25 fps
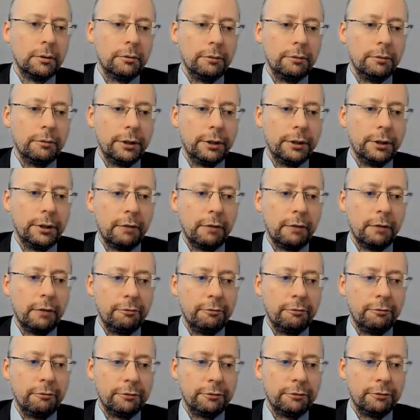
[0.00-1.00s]
They have
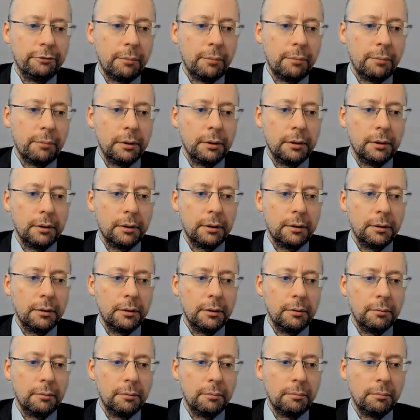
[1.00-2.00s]

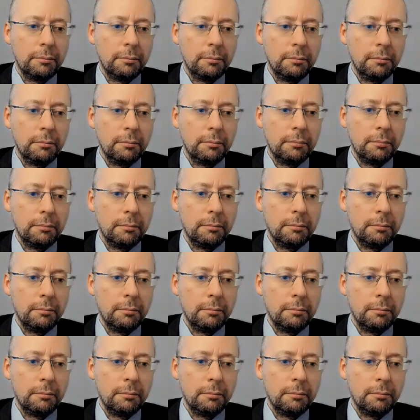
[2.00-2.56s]
some